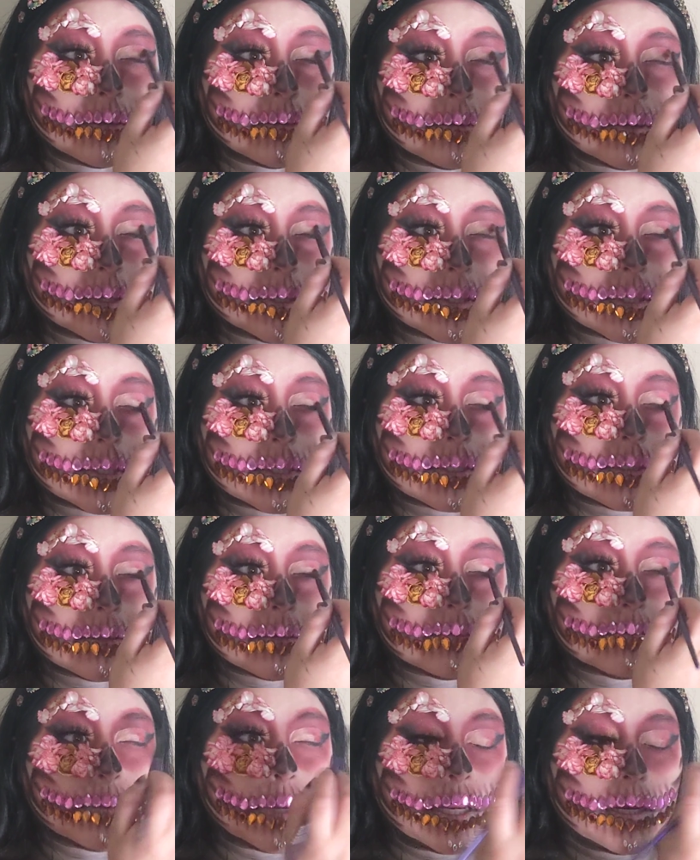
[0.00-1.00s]
which is
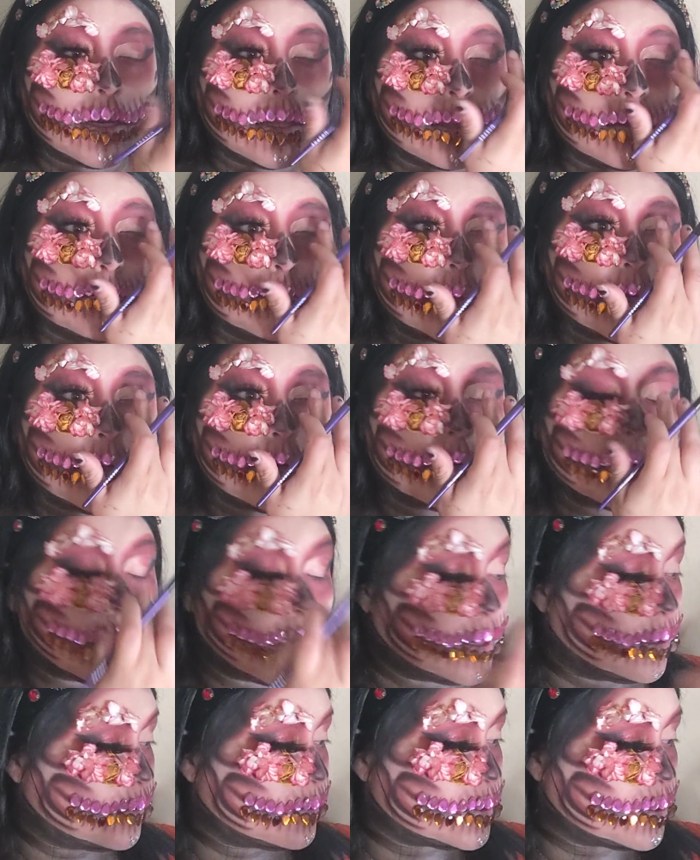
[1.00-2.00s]
mainly the middle,
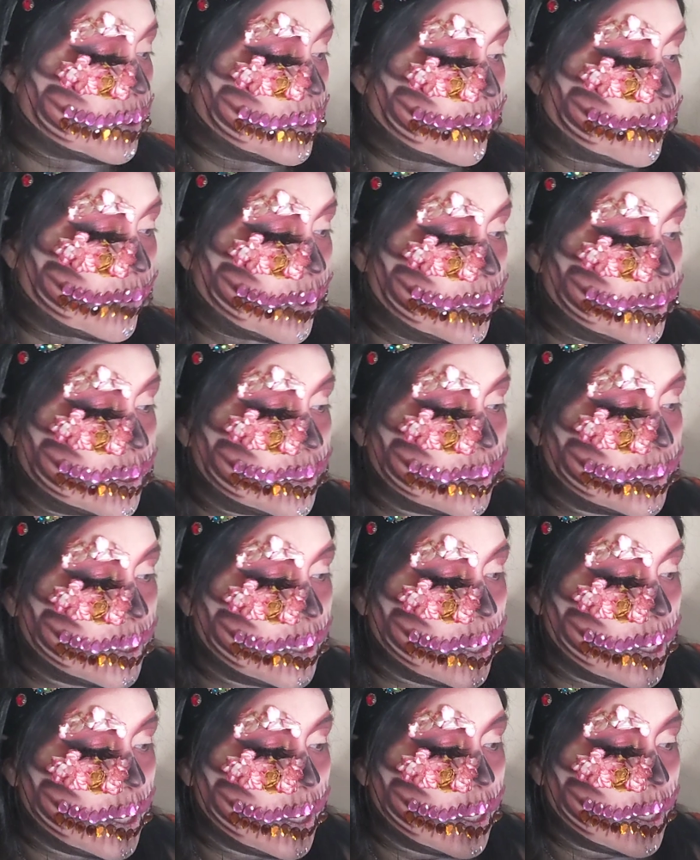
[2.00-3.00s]
kind of toward the front.
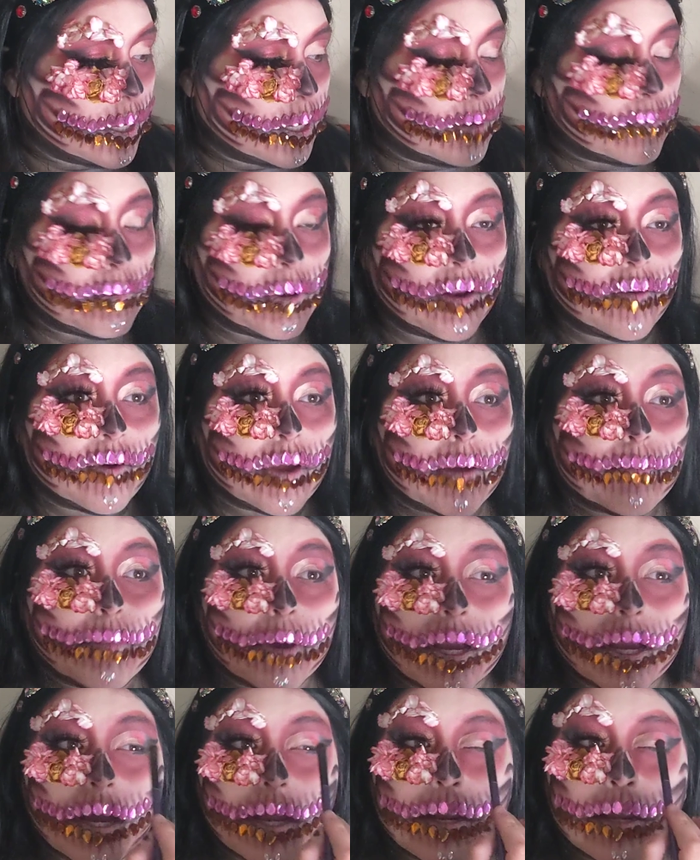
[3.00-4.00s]
Y me lo voy a
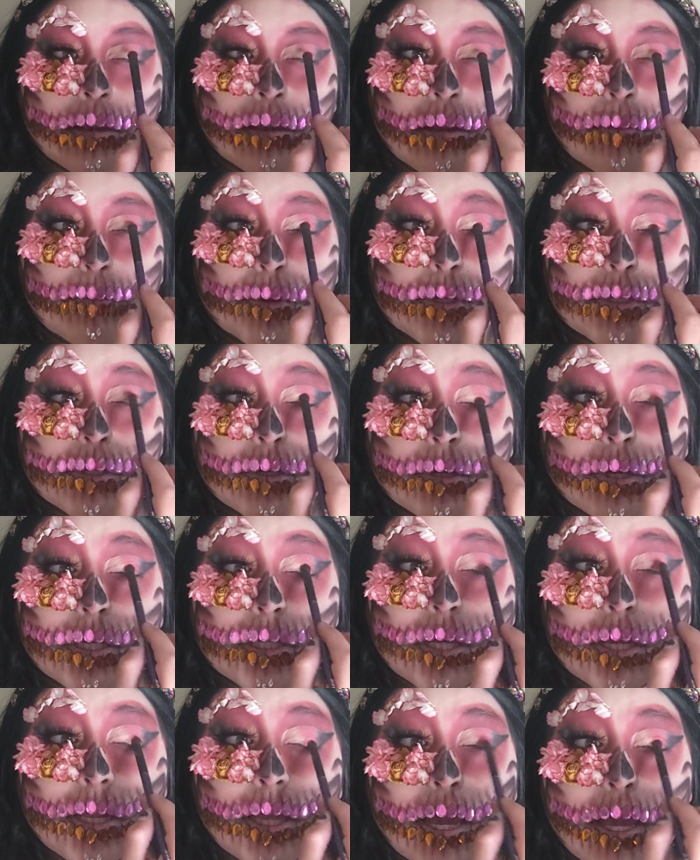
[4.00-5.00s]
empacar en la porción que
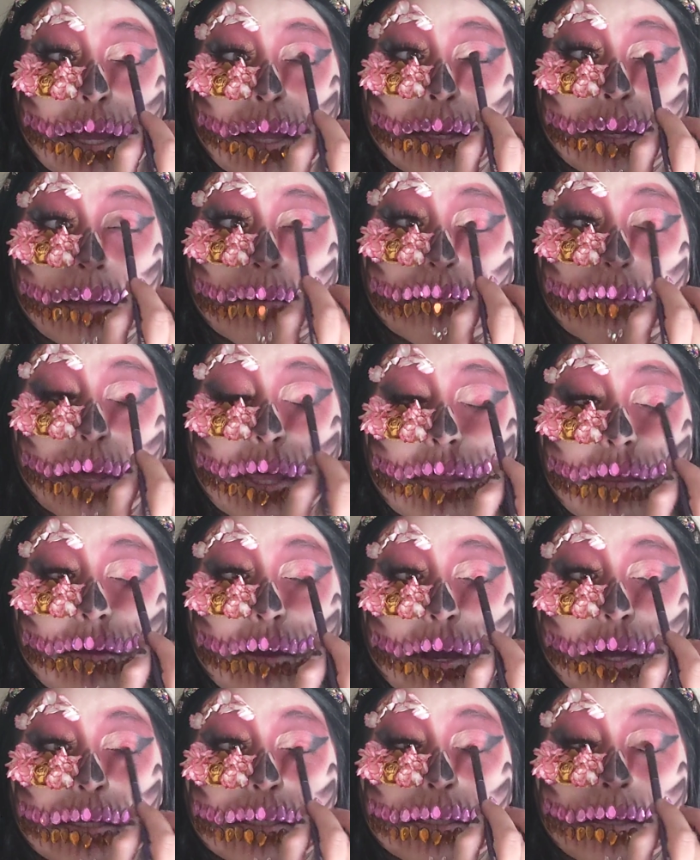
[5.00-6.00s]
sería en el medio
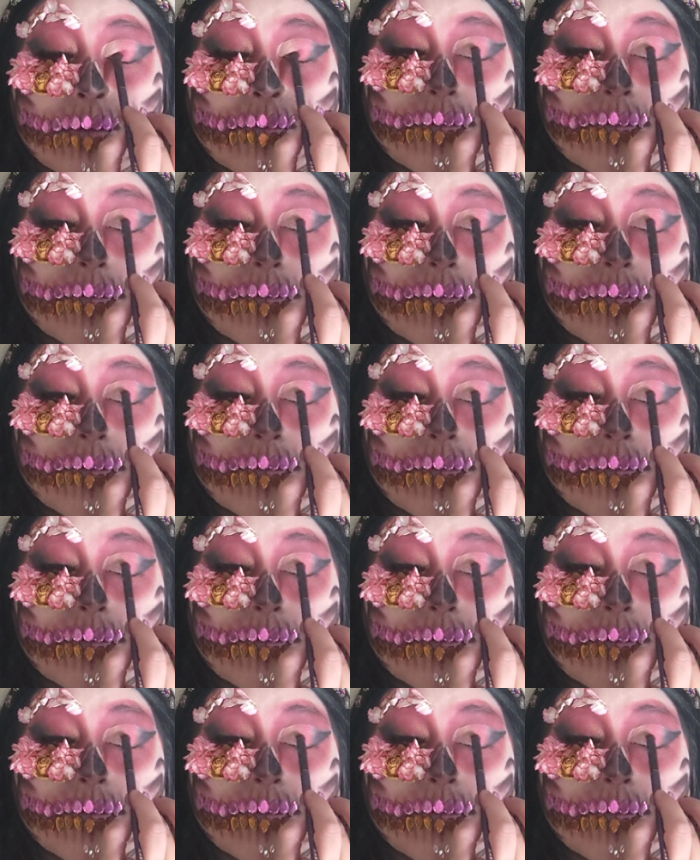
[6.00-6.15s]
hacia